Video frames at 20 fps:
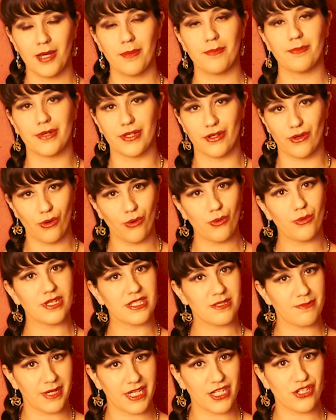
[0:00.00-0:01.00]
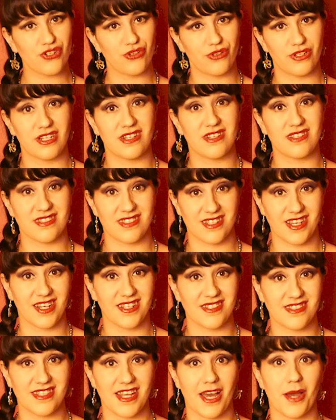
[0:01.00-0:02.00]
But always make sure to
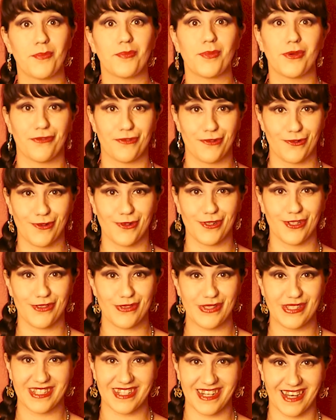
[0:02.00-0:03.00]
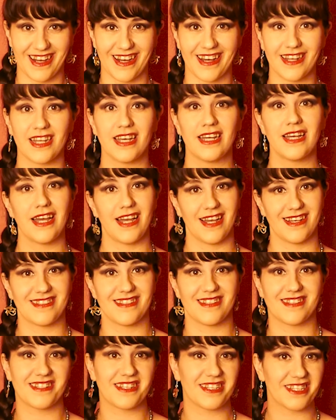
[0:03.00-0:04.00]
discuss that before you start, as
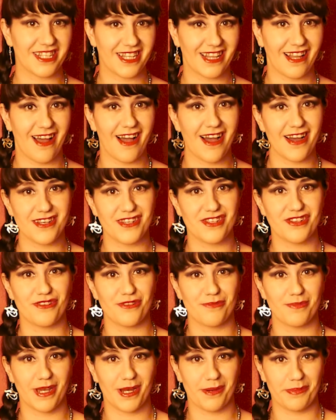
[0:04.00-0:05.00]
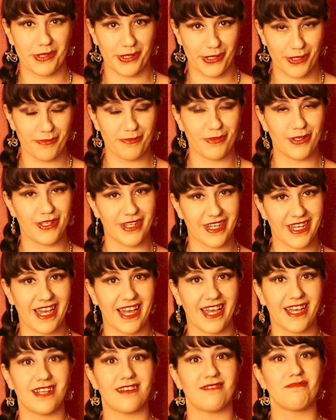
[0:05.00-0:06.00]
it's a little hard to be able to
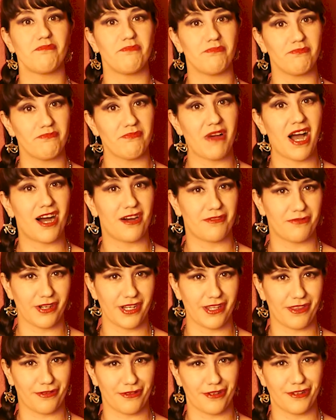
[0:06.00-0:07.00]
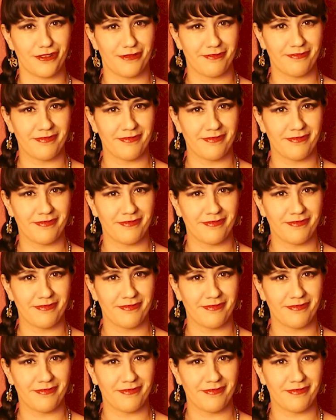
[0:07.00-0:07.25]
communicate halfway through.